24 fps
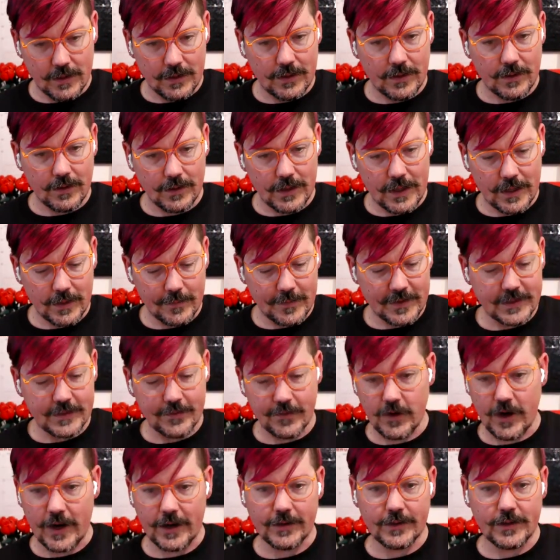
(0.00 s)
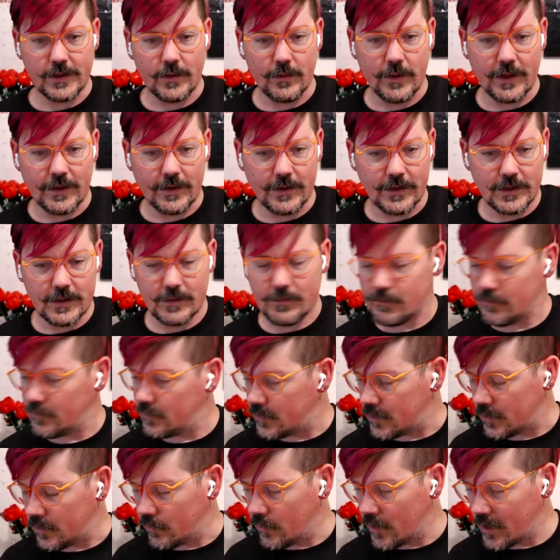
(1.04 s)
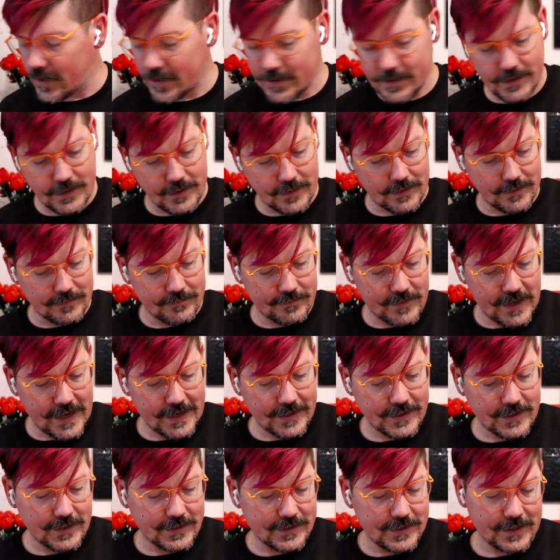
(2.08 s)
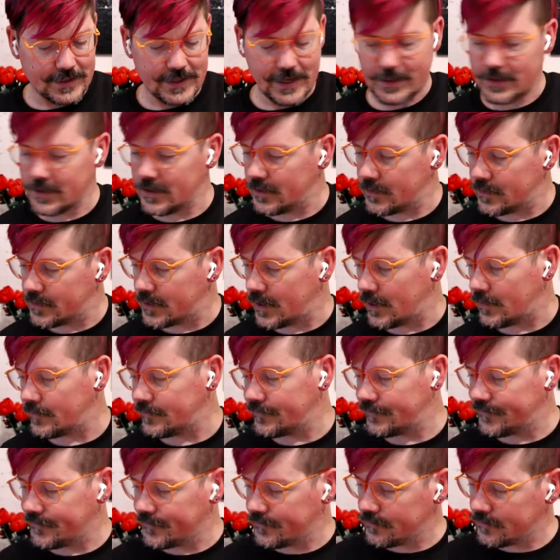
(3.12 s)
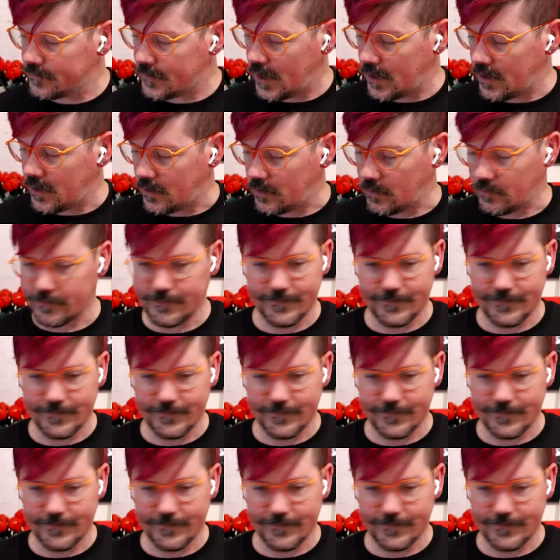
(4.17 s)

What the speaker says: little elements of gratitude, whether it's through words or actions like that too. So thank you.